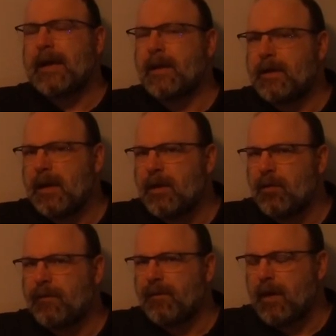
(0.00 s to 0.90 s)
a
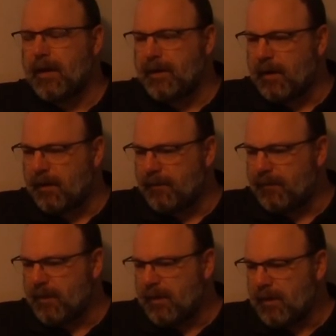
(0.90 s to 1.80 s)
continued flood
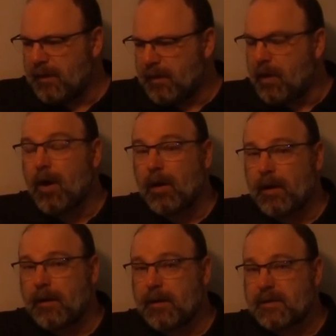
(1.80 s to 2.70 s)
of
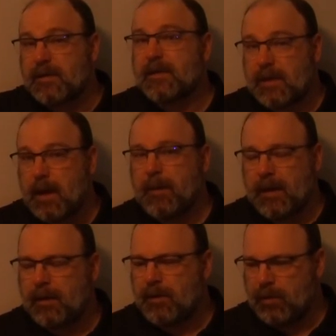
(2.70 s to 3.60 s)
colonists
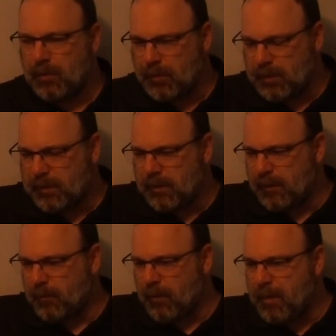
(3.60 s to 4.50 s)
coming to, to
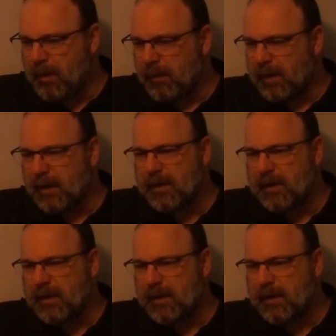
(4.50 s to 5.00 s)
the Republic.